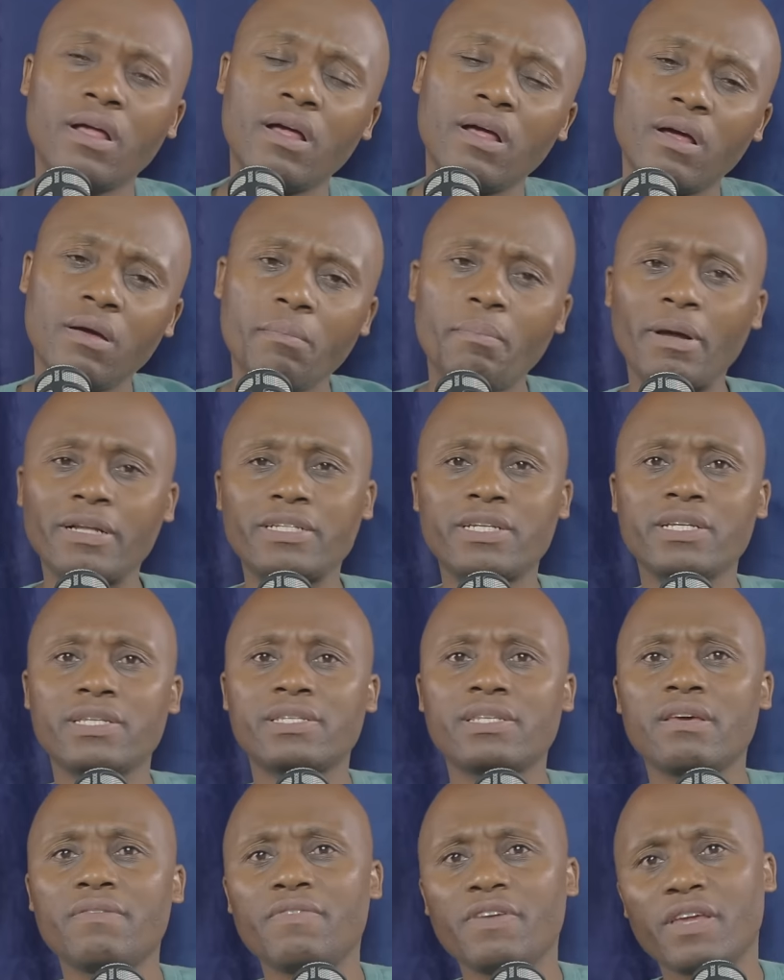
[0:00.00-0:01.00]
but she's
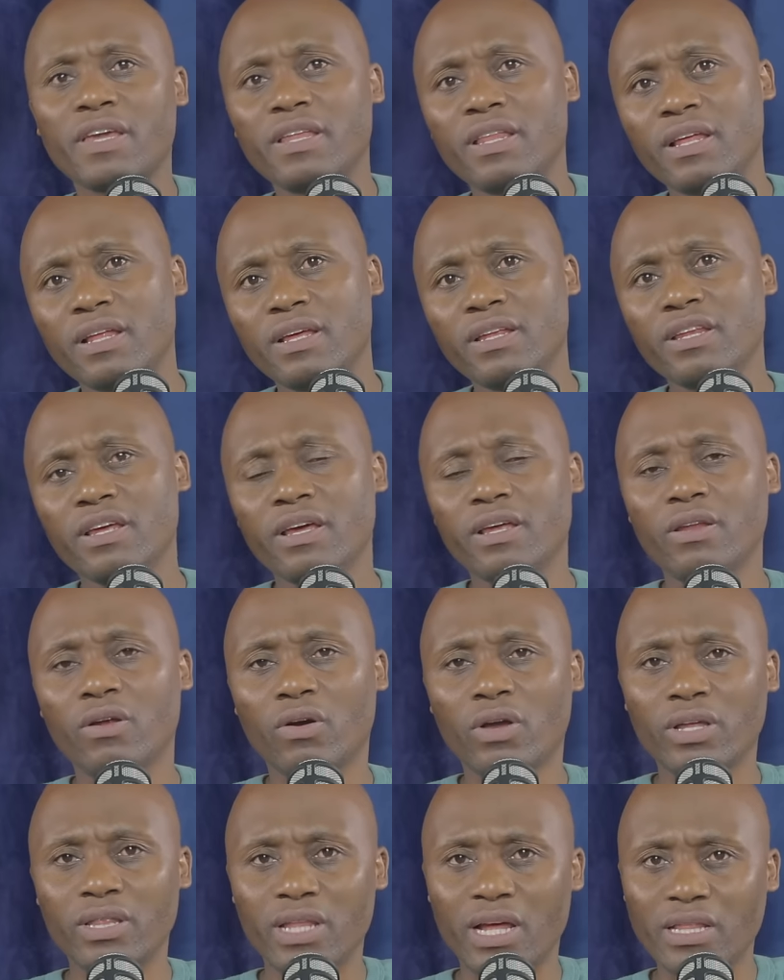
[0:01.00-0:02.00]
serving in a, in, a,
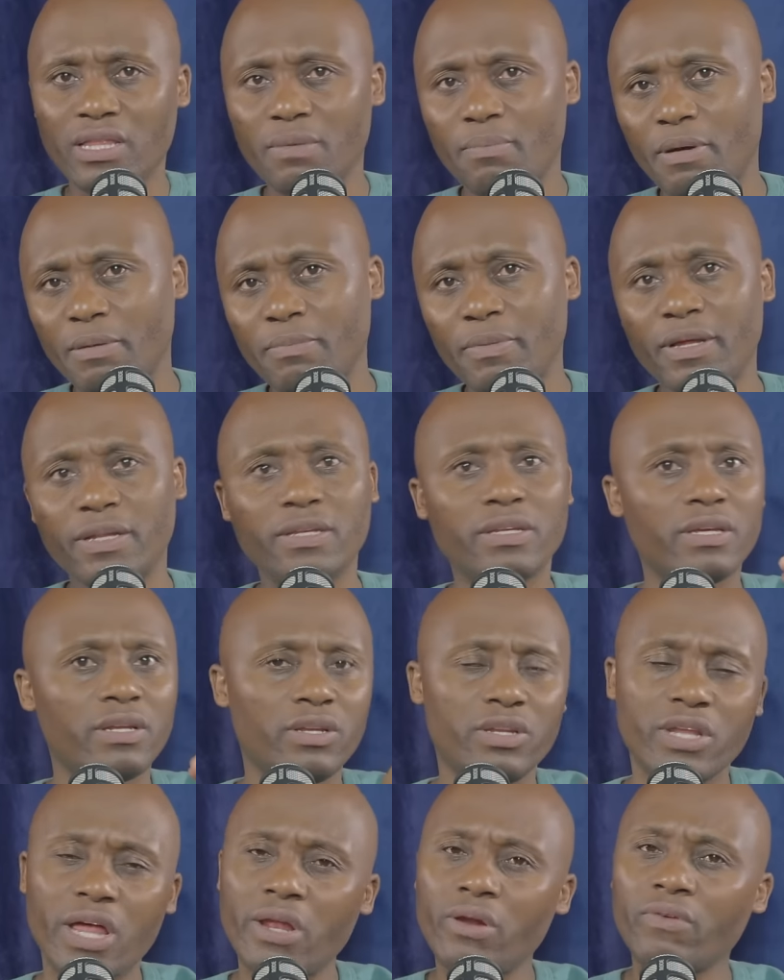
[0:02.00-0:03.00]
in that department?
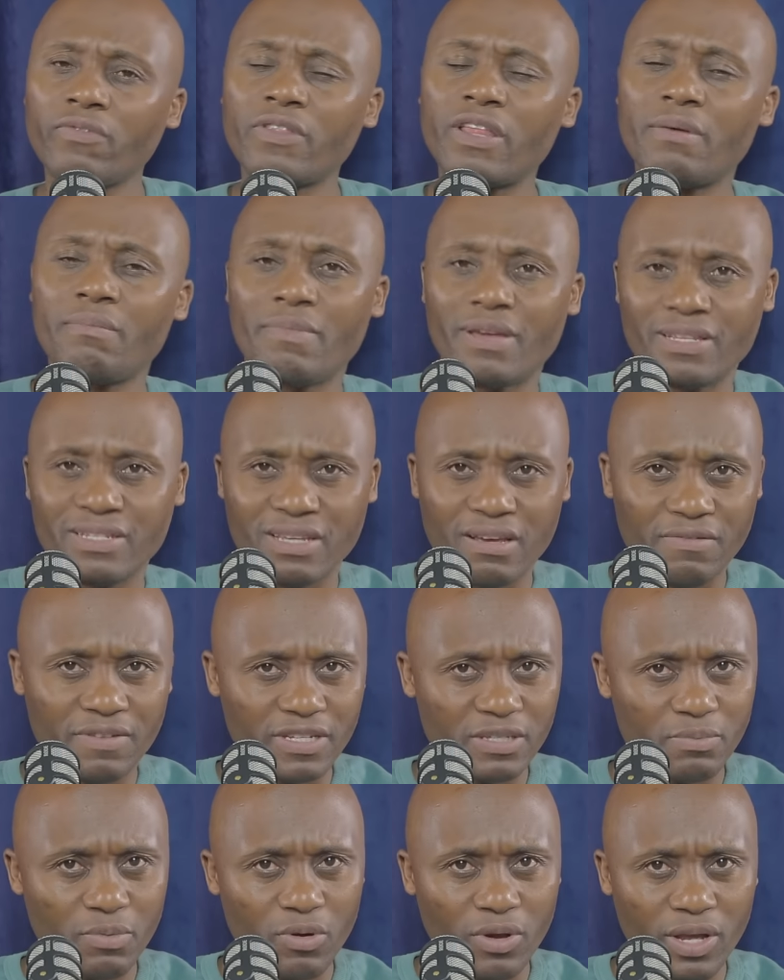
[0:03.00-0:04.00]
None of them has ever
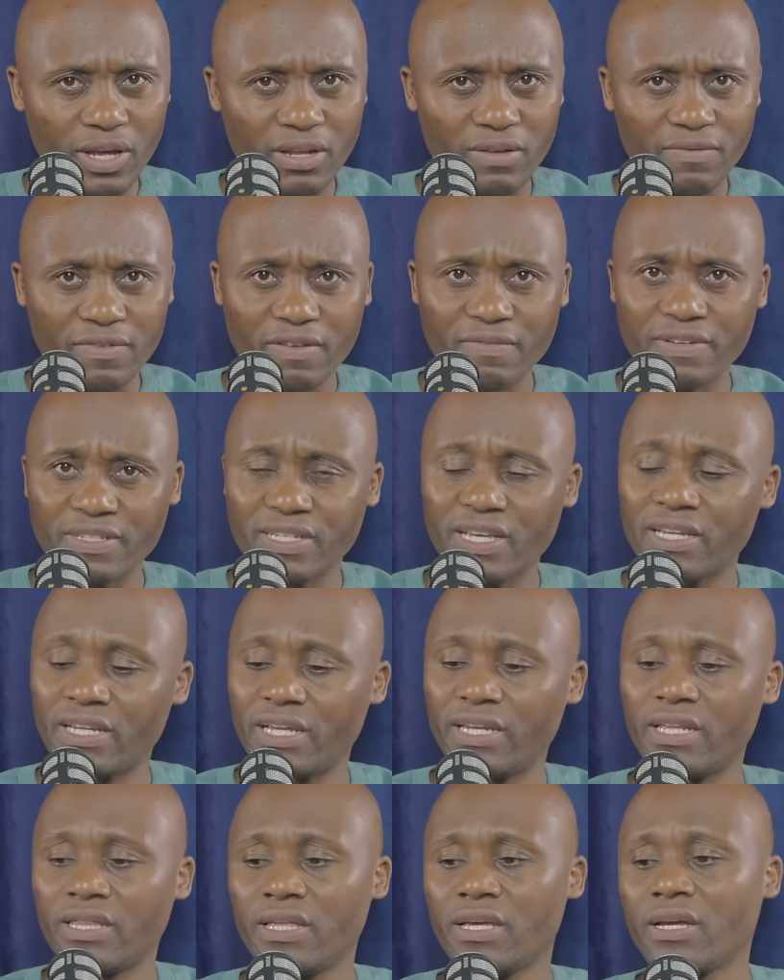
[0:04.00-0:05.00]
spoken, have ever said
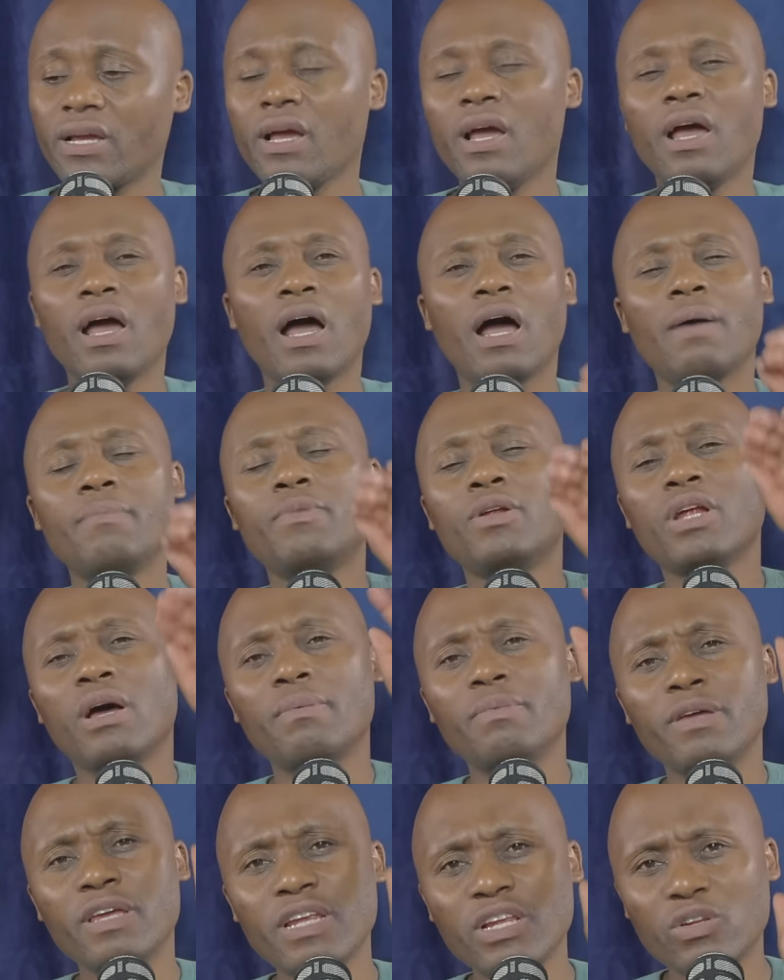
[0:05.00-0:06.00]
anything. I'm not, I'm,
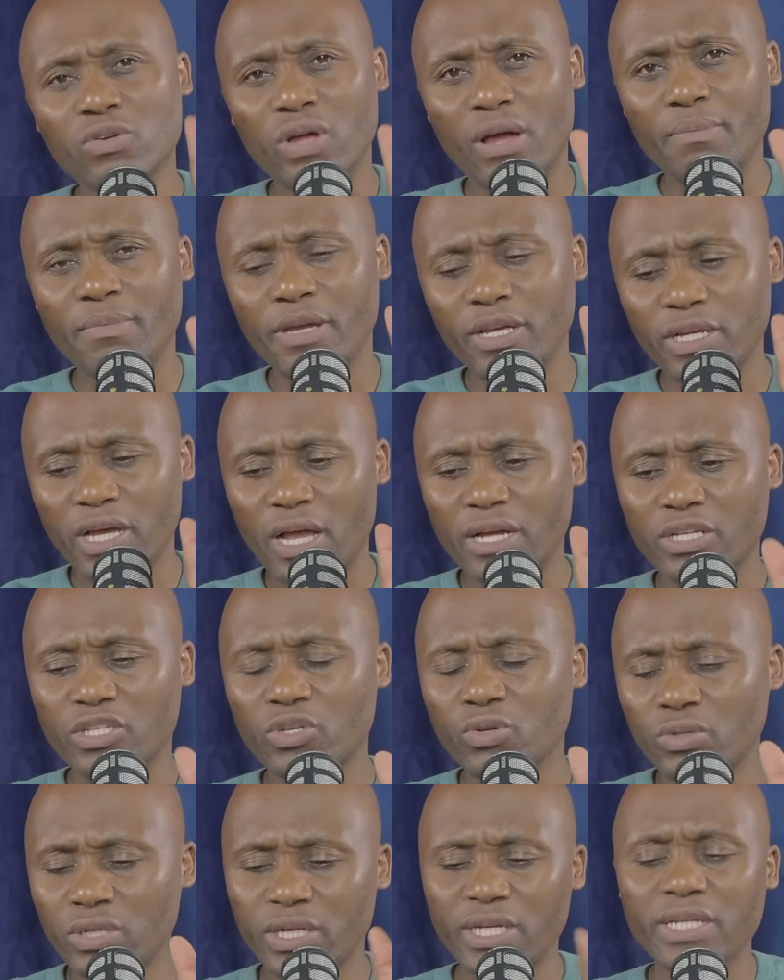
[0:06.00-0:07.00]
inclu- I'm
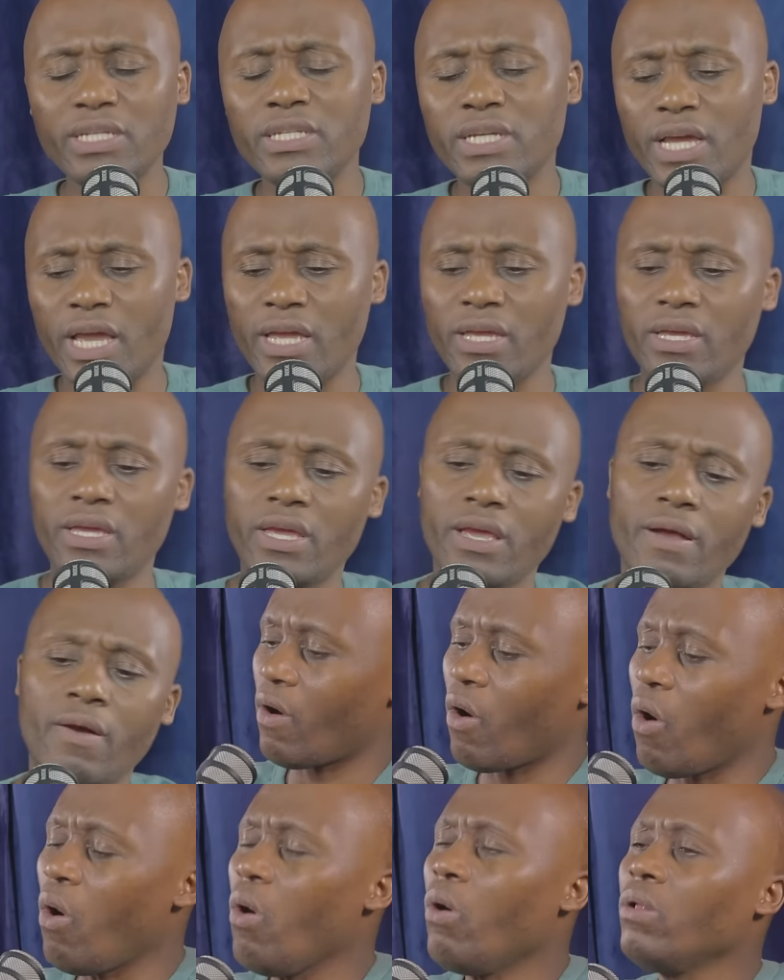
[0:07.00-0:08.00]
excluding ETA here.
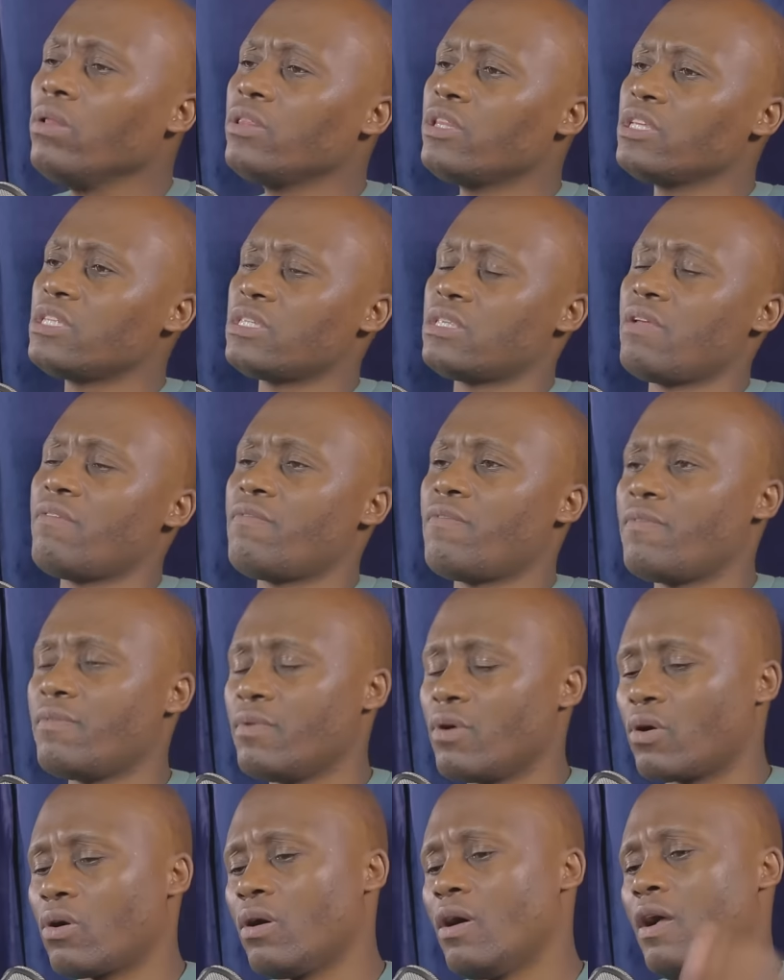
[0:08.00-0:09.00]
All this diff-
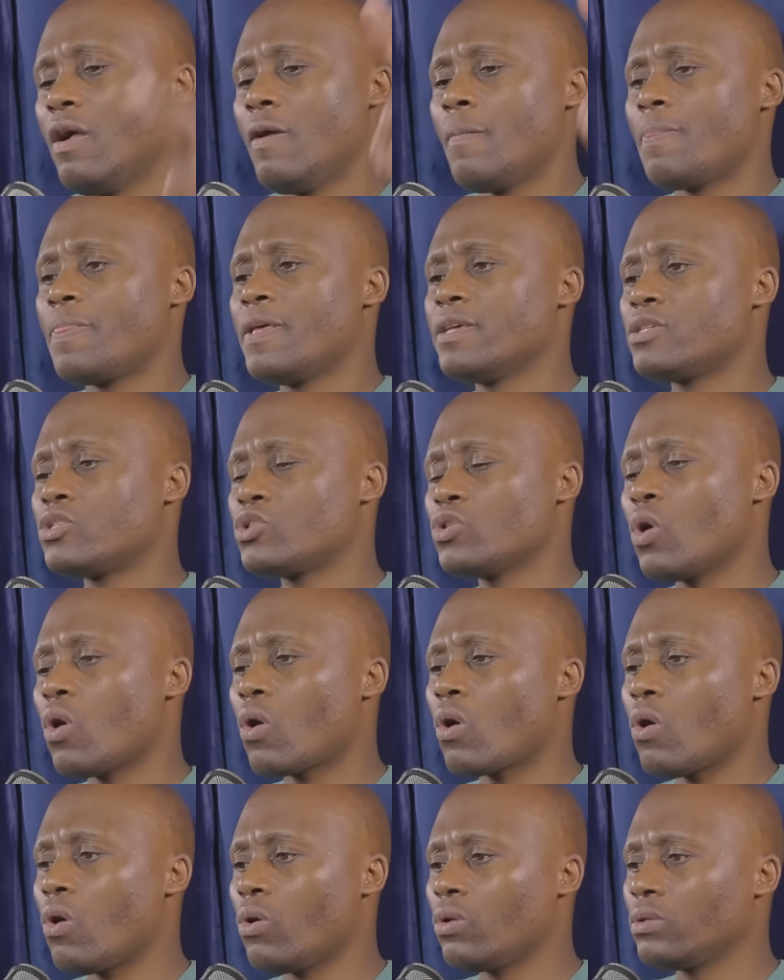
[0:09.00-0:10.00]
local, this
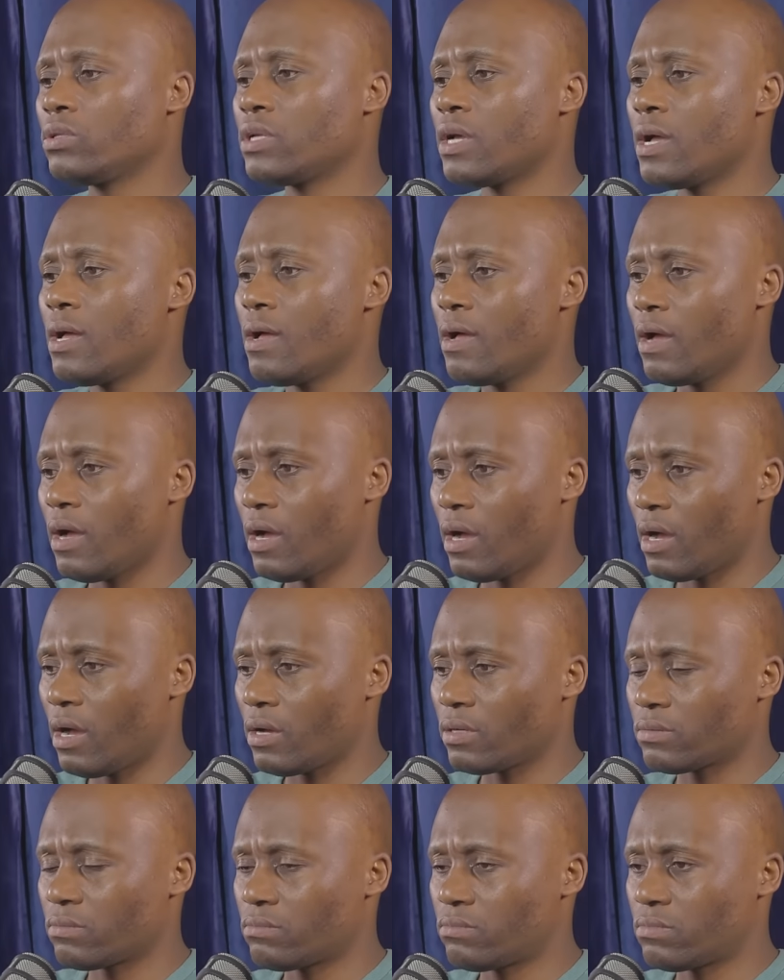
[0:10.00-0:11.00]
so-called uh, uh,
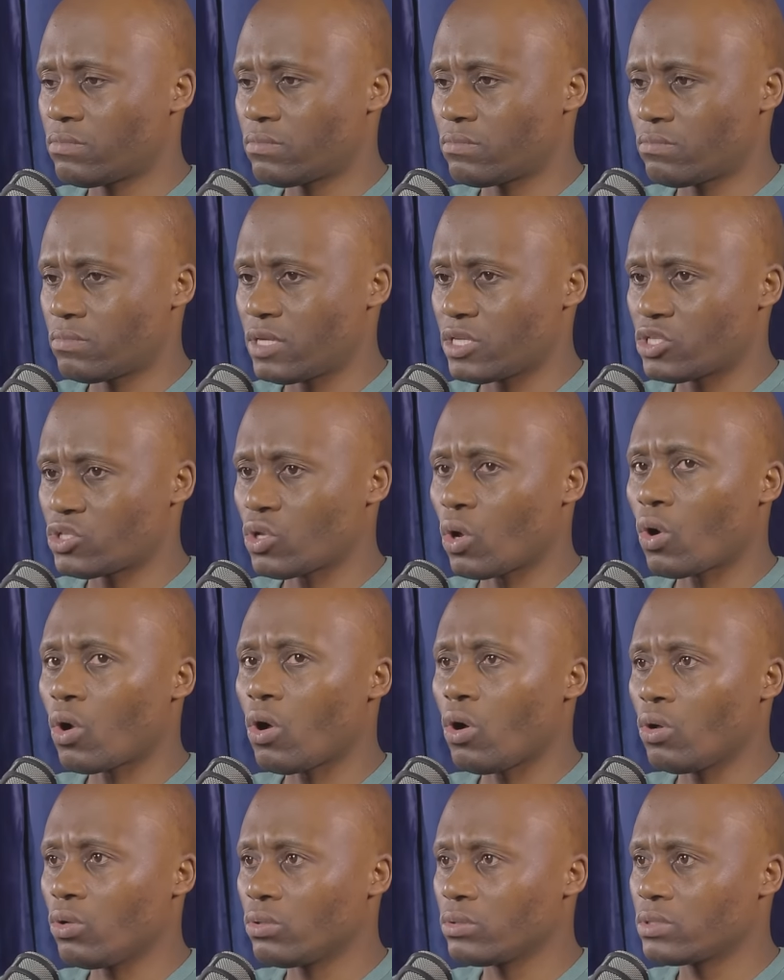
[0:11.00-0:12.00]
the
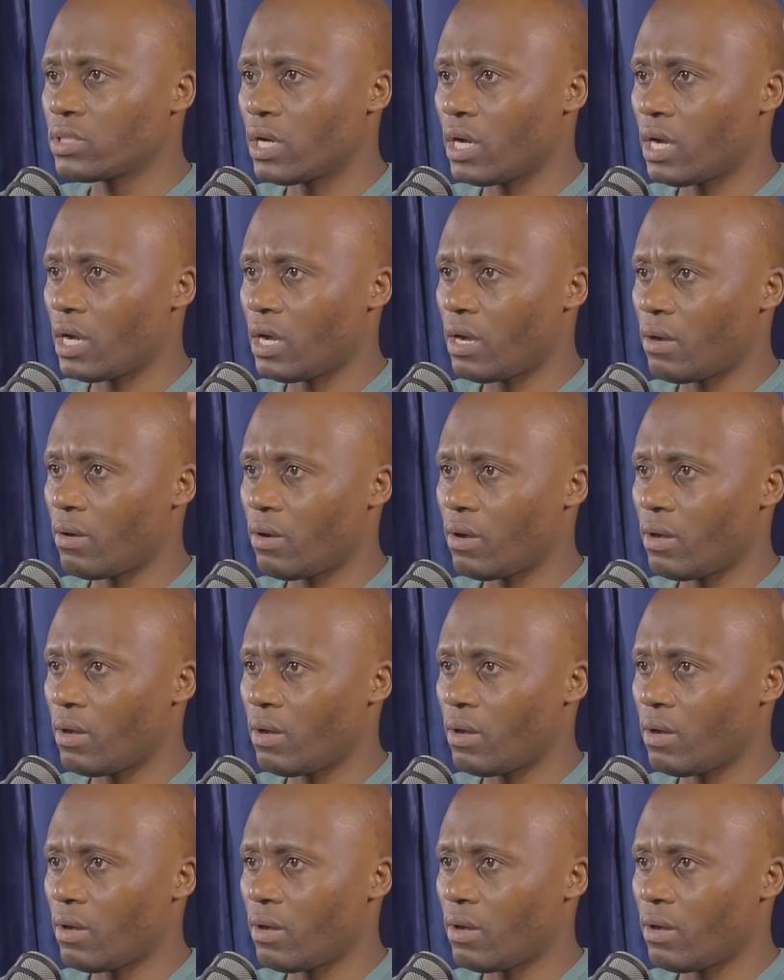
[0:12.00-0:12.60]
so-called uh,